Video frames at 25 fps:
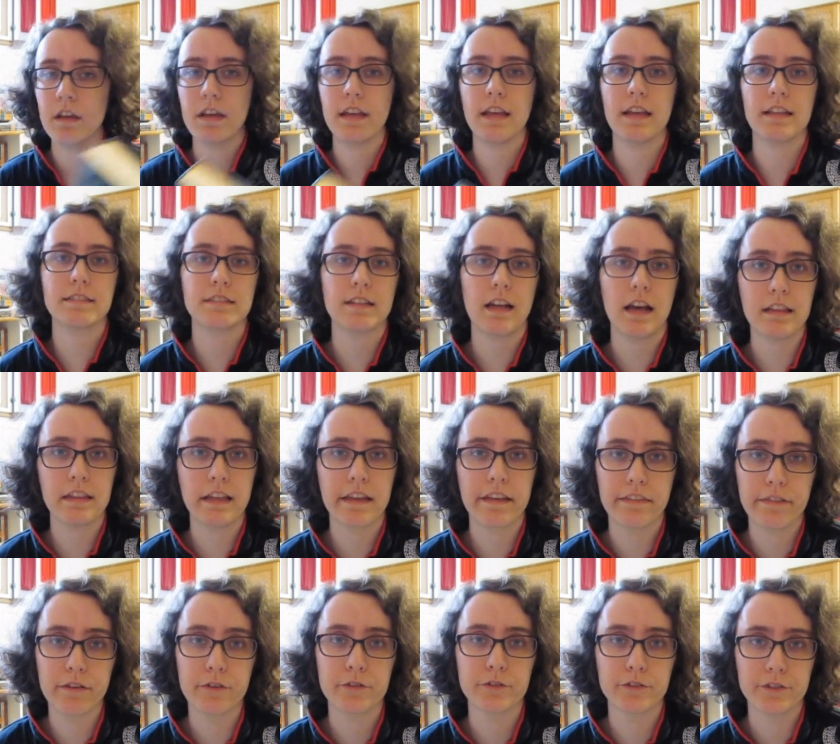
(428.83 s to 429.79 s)
it's not like
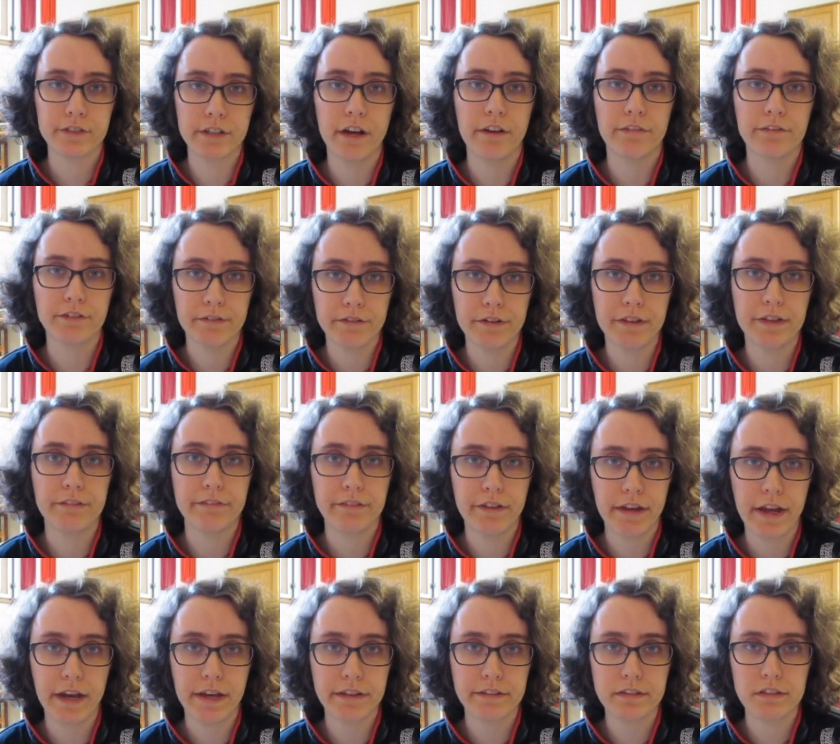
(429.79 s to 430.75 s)
those are tough to read
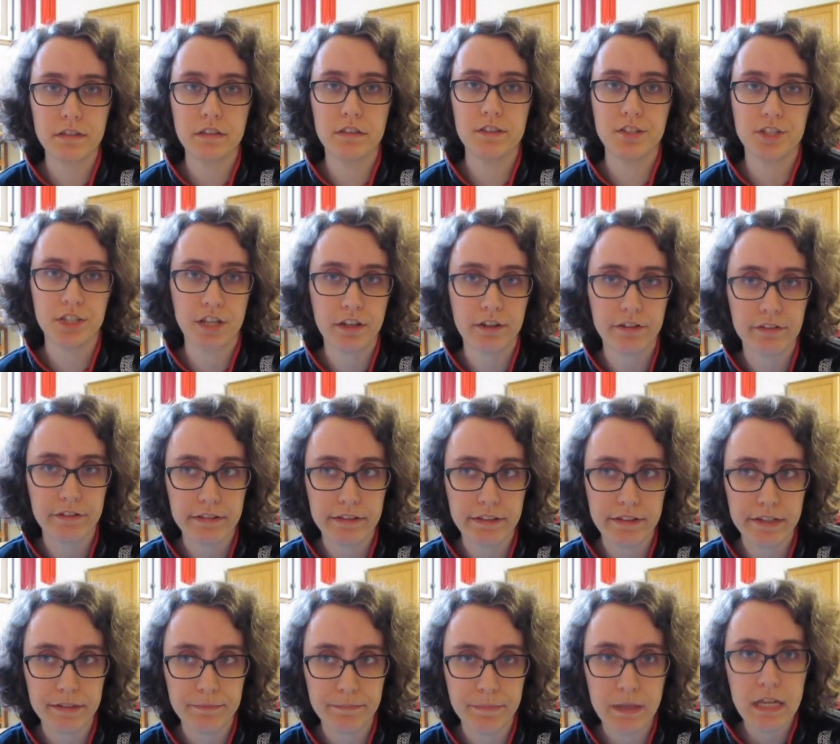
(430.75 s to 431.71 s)
fast,
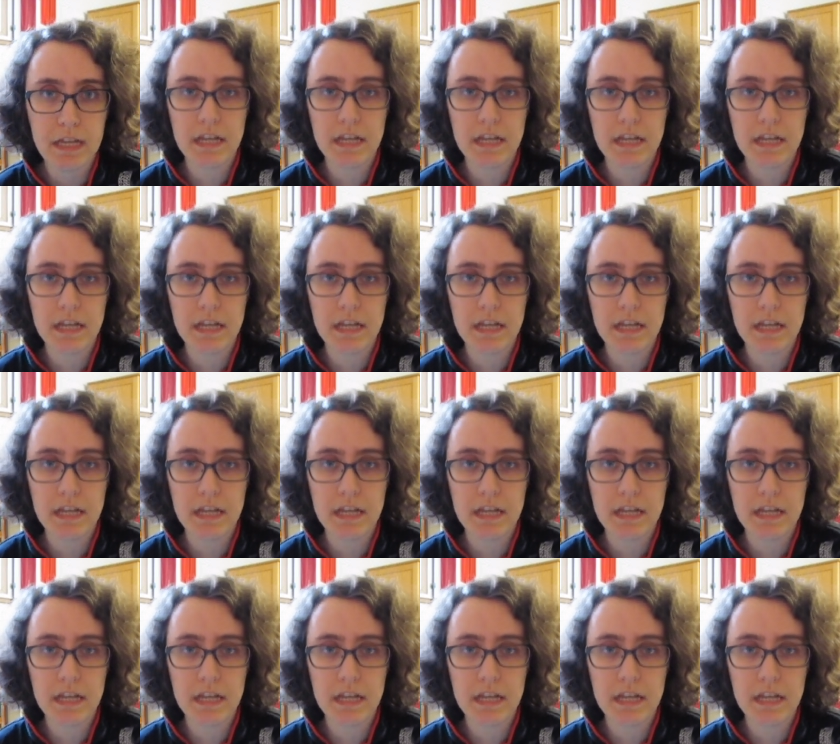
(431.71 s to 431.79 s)
generally.